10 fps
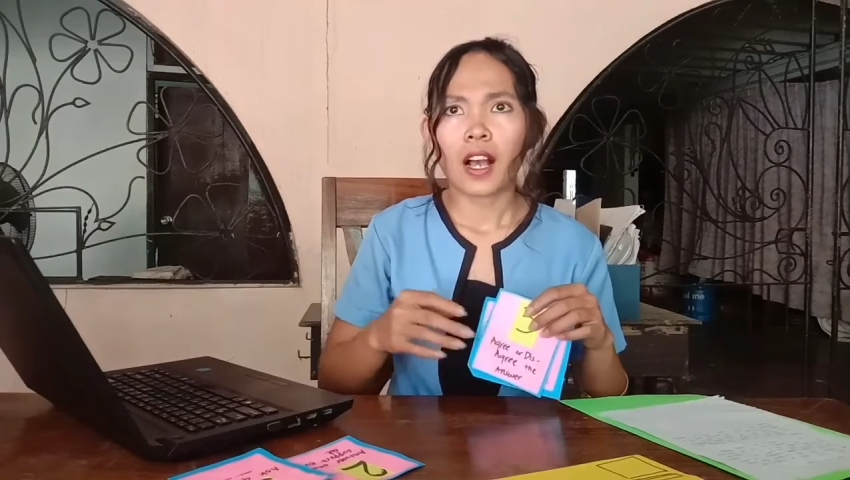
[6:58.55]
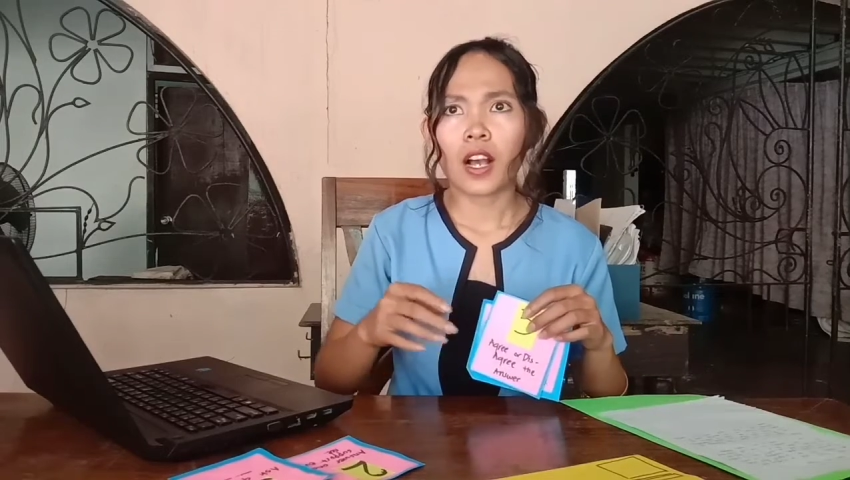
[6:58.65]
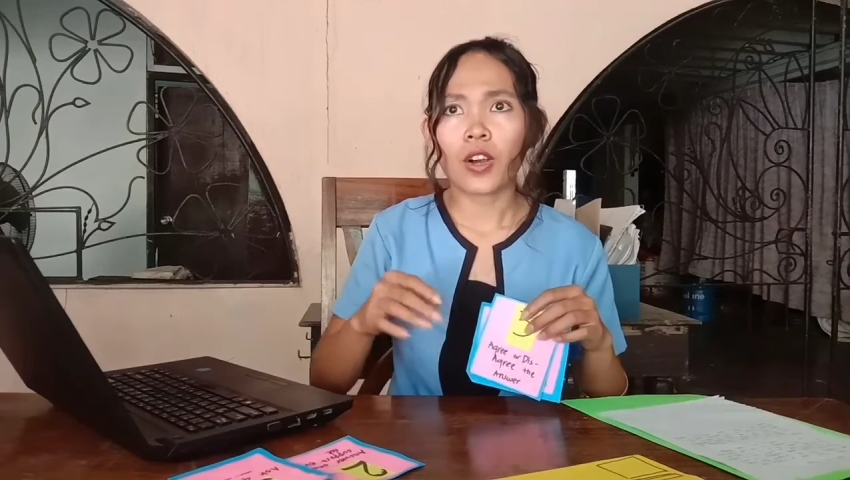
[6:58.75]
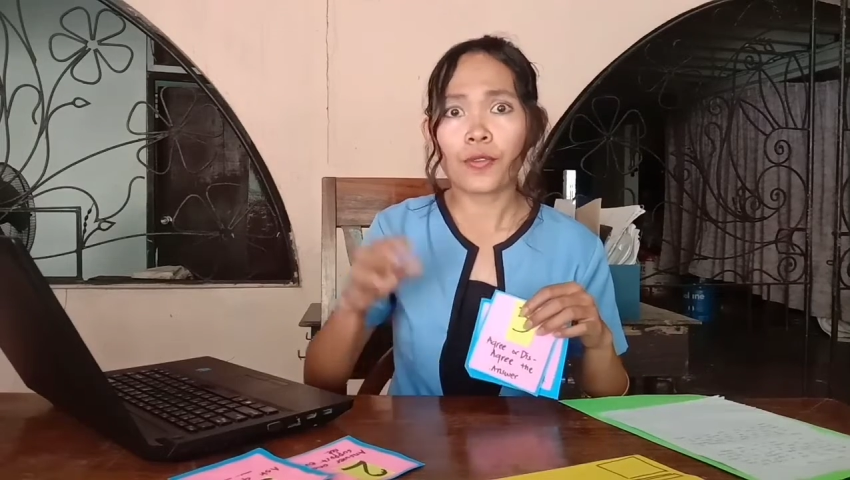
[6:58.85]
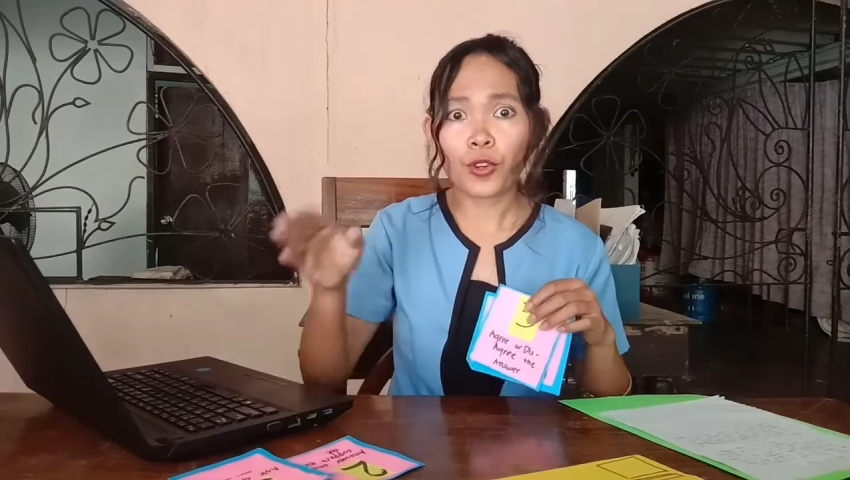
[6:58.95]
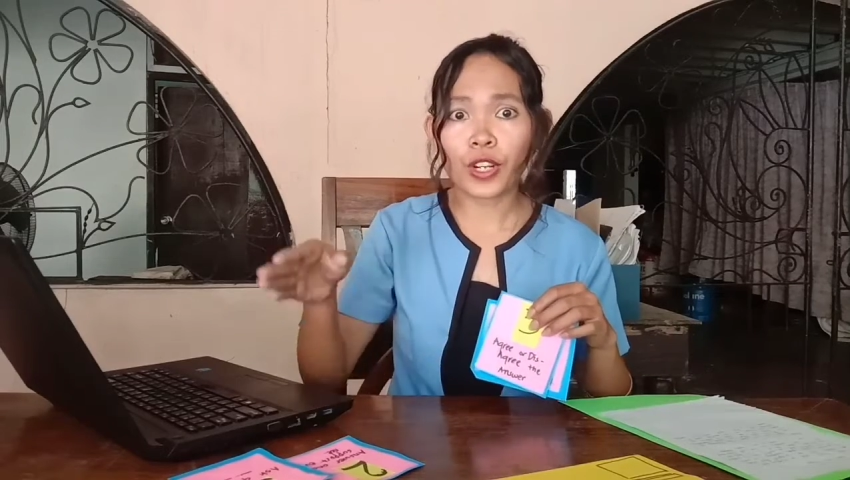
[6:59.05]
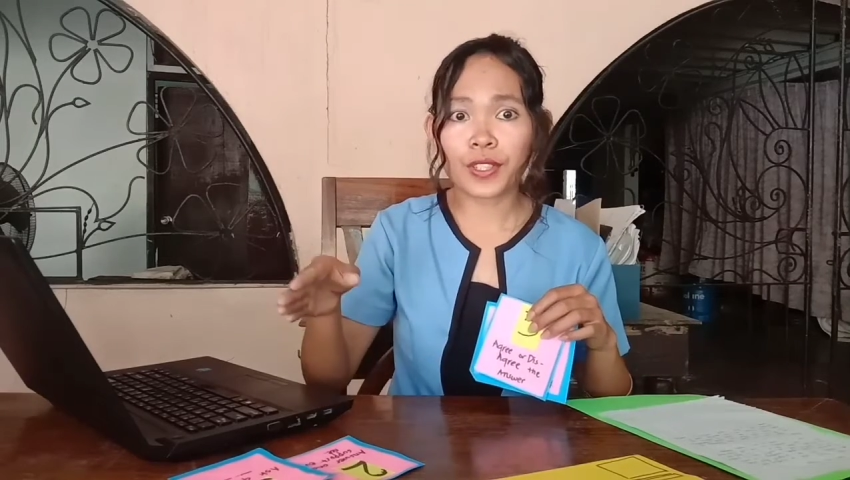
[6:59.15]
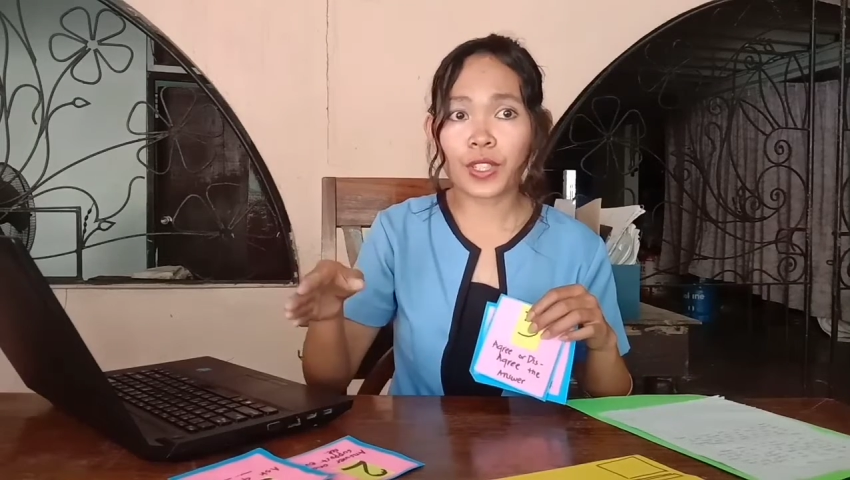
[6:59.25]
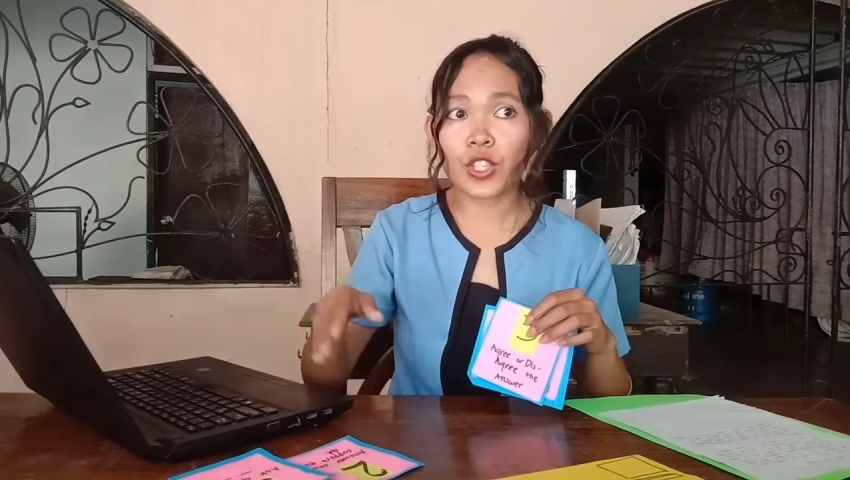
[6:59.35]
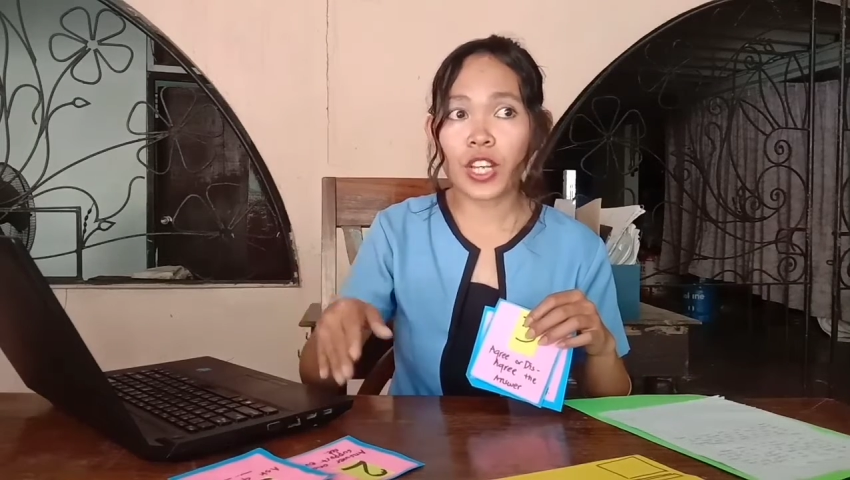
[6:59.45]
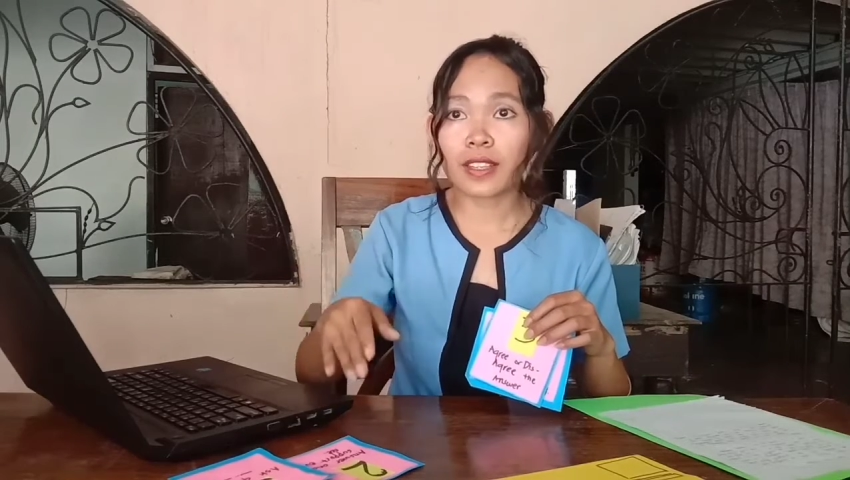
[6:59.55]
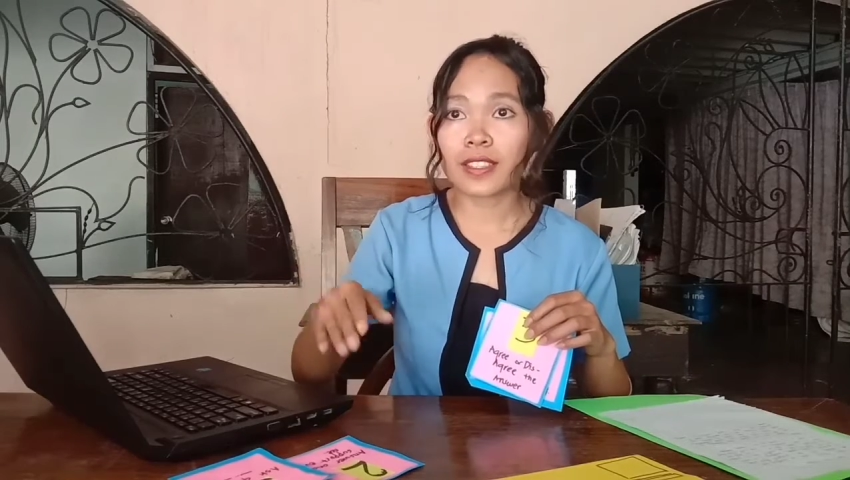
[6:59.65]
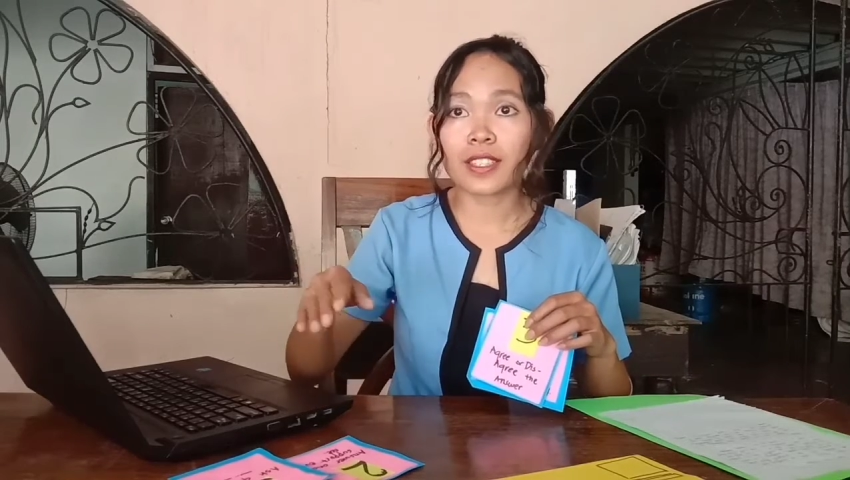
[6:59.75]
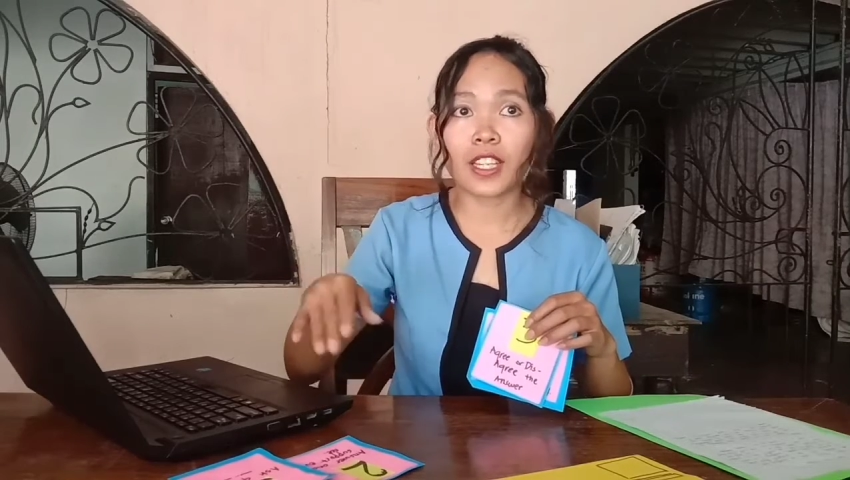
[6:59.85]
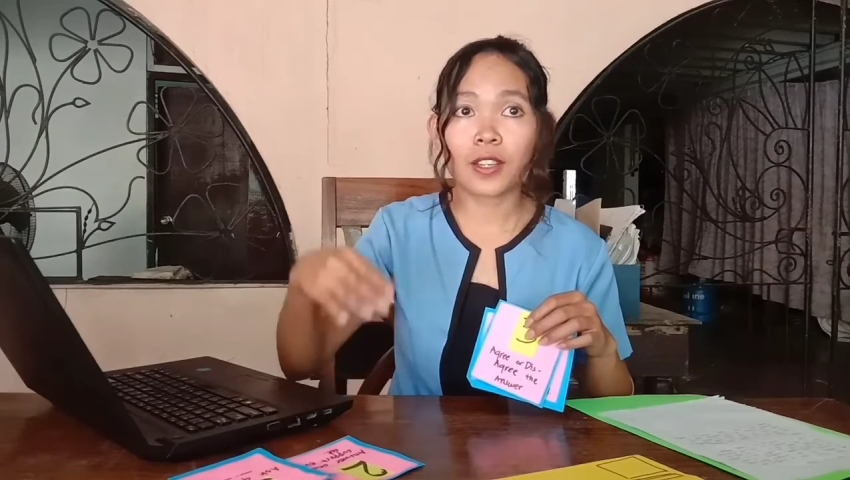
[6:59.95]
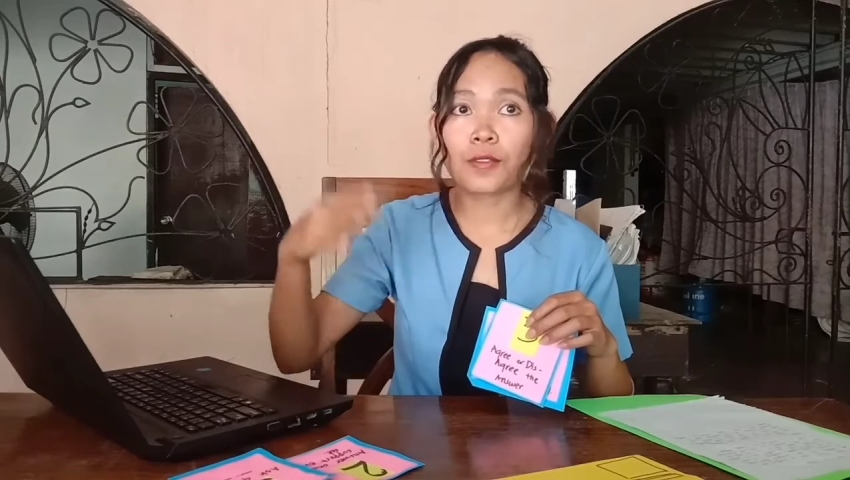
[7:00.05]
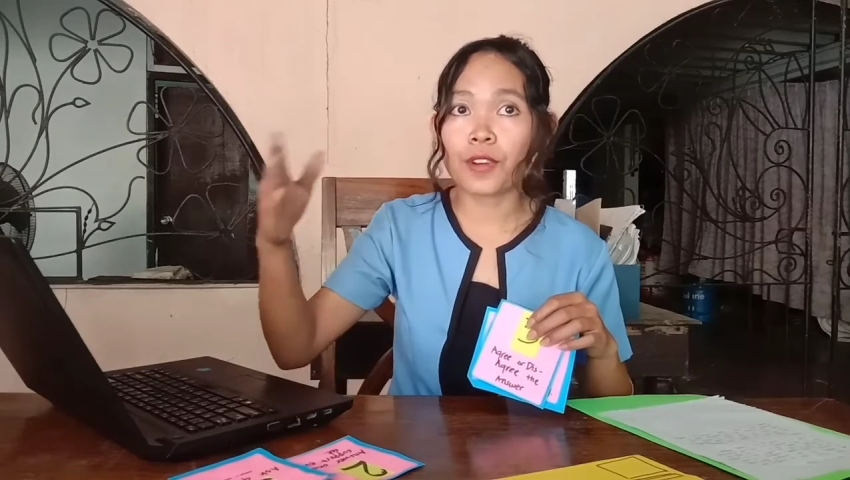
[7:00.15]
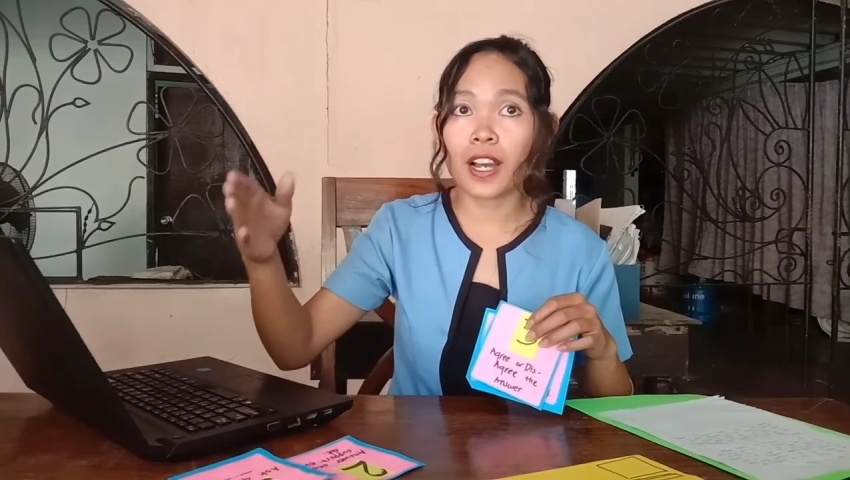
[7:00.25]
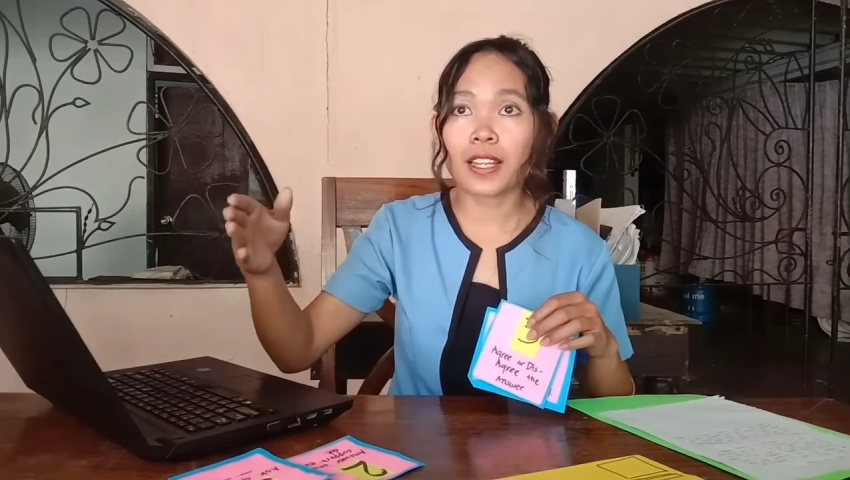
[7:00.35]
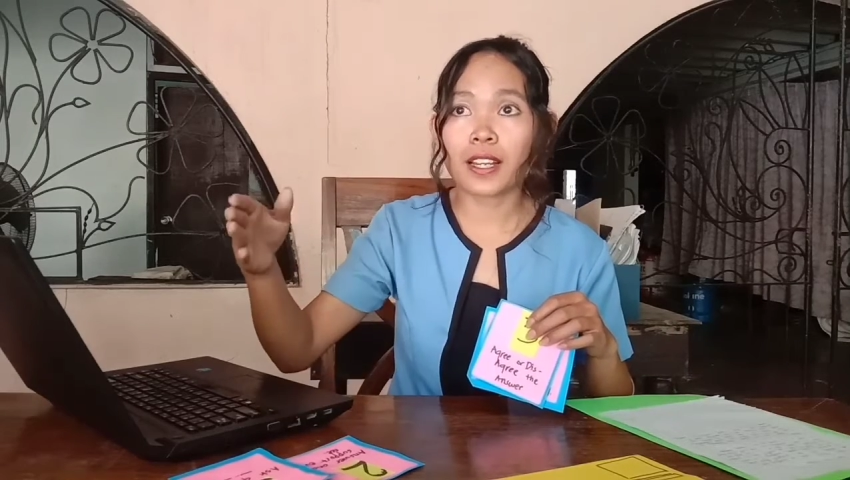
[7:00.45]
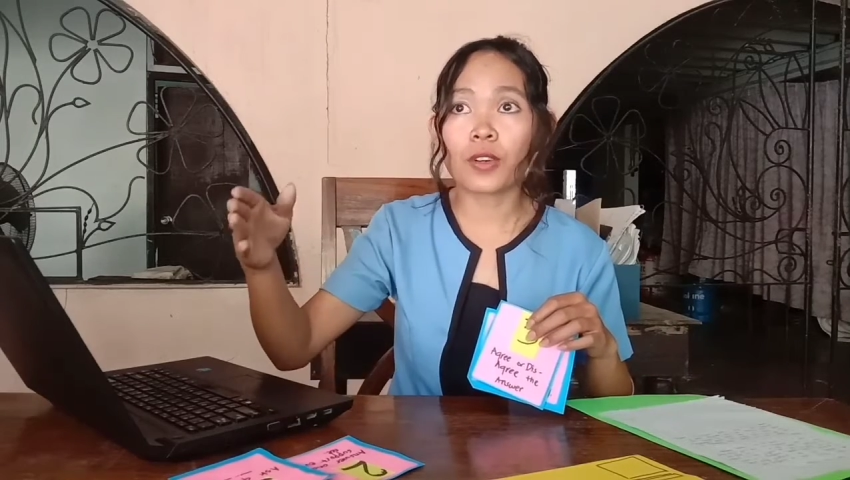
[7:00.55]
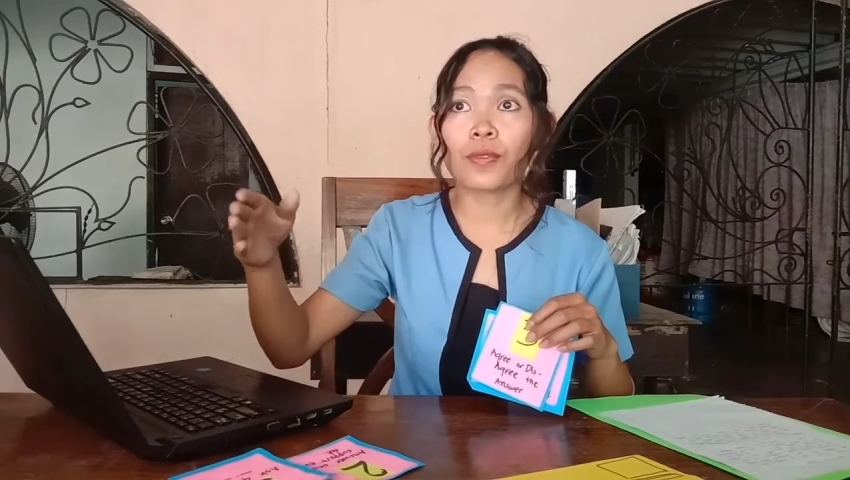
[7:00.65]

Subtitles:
of course the child is getting fun